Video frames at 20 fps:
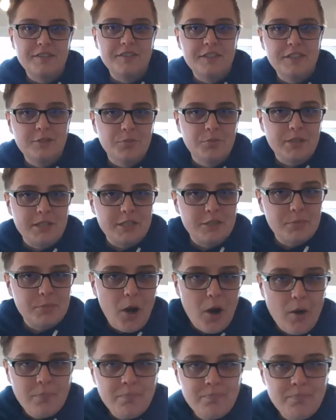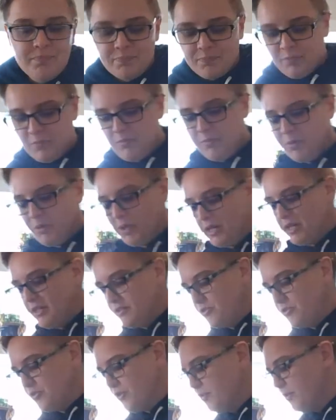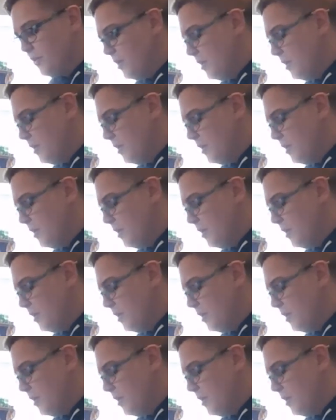seed's pretty small. Okay, so